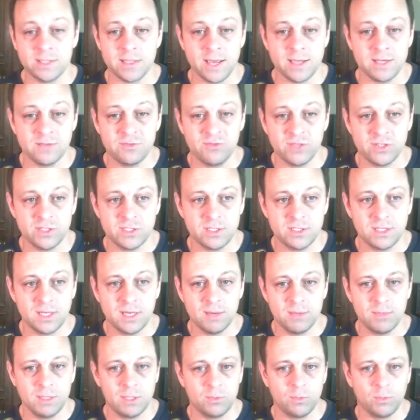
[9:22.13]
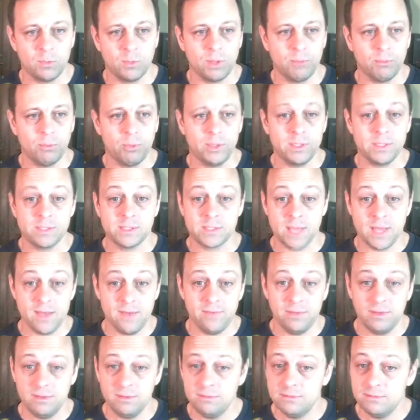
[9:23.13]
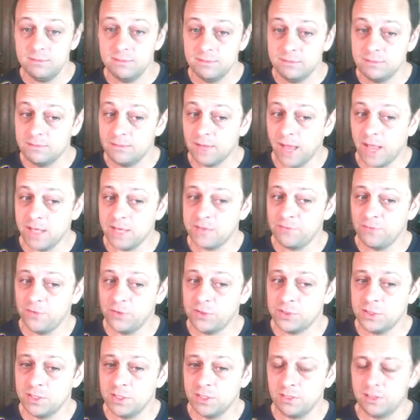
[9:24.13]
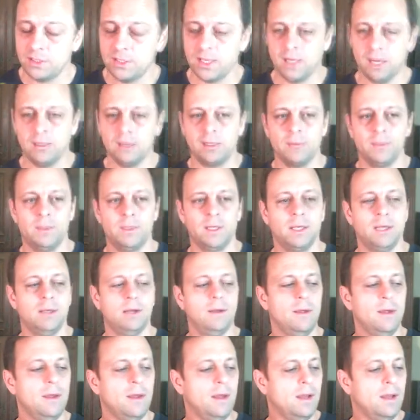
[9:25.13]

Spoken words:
Ice fishing coming with 1.7. Ice fishing, got it coming in.